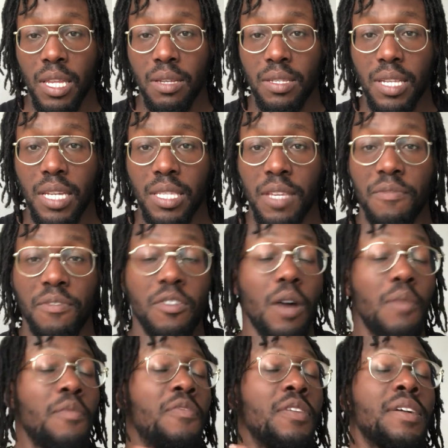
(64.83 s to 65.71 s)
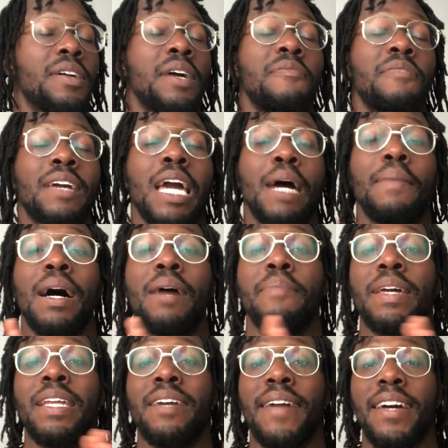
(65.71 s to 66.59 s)
You know what I'm saying? If you can forget
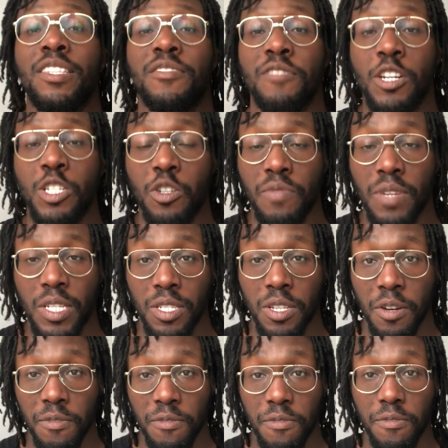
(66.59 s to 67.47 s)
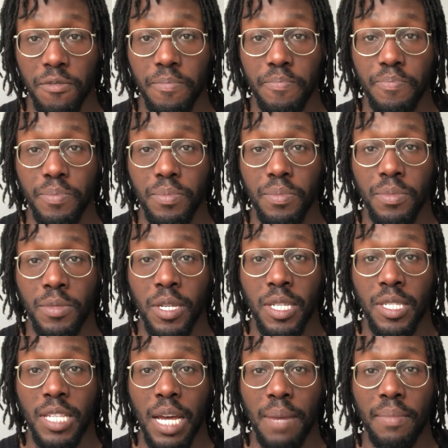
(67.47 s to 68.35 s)
about being the greatest version of yourself. Do
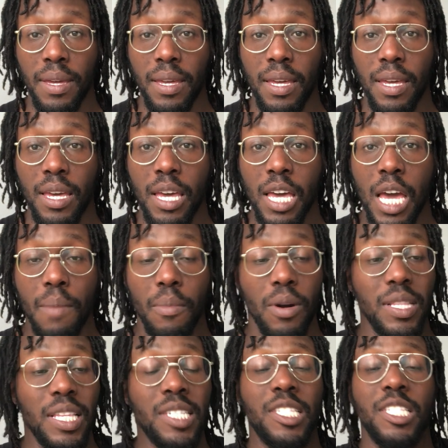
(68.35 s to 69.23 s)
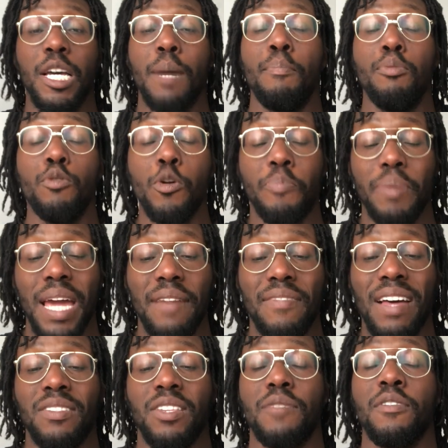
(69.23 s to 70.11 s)
you understand me? Because this is the blueprint. You
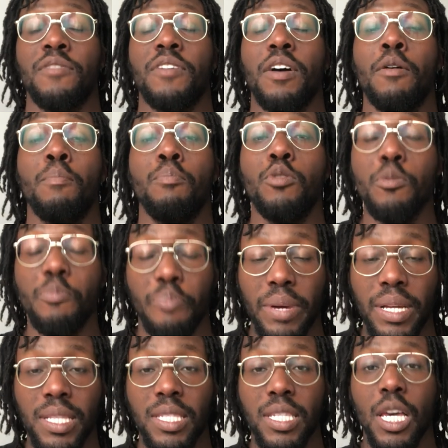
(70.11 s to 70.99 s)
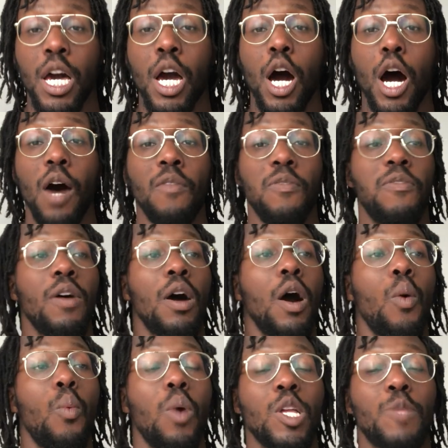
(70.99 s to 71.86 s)
have to have a blueprint of
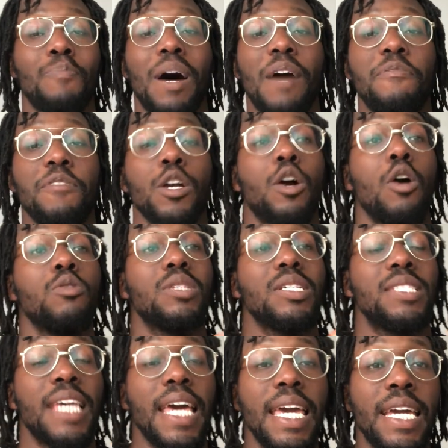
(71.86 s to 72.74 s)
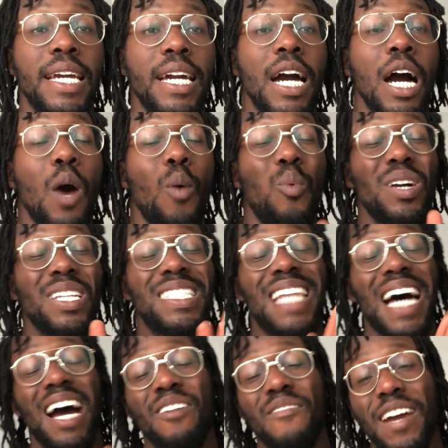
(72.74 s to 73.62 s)
what path you're going to take, what
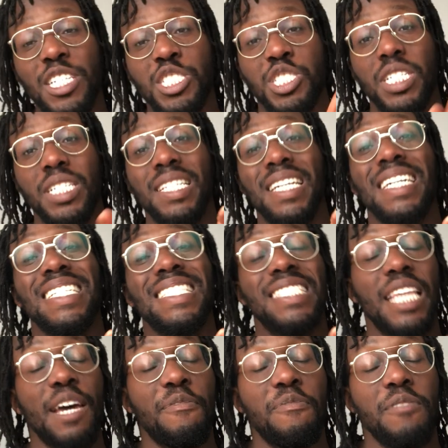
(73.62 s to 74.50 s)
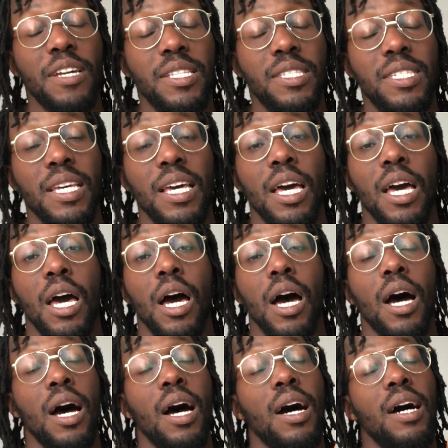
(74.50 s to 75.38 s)
direction, definite
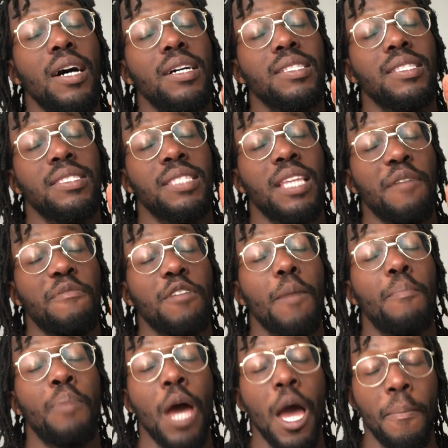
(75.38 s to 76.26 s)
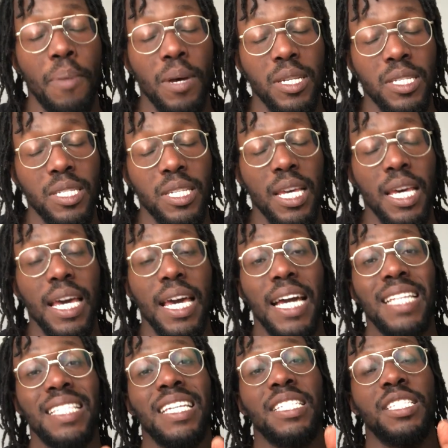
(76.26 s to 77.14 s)
purpose
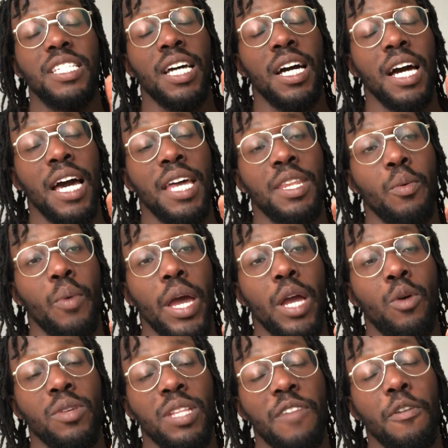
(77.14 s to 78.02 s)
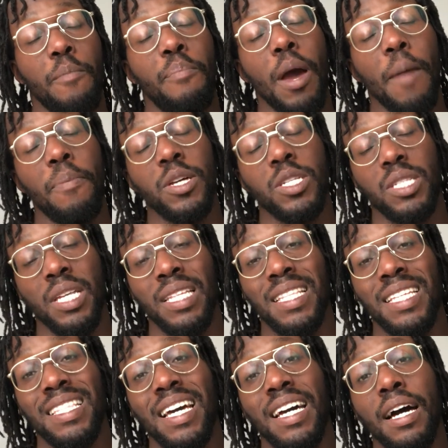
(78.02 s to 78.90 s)
in this, and the way different purpose
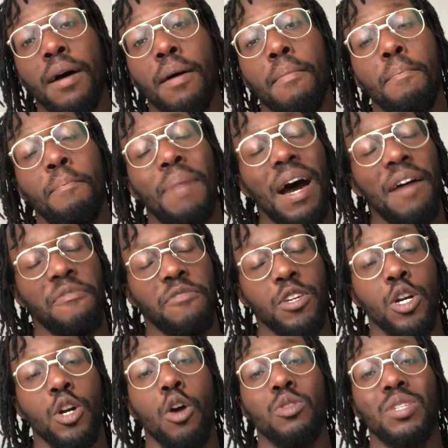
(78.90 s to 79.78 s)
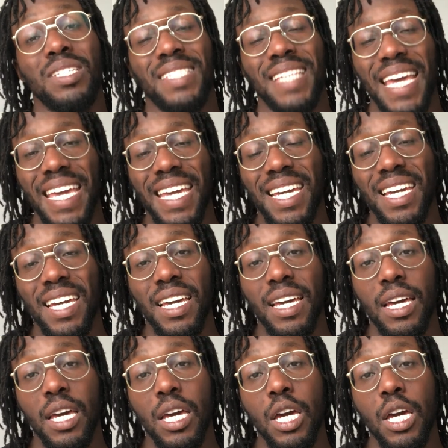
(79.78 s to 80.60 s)
in the path you're going to take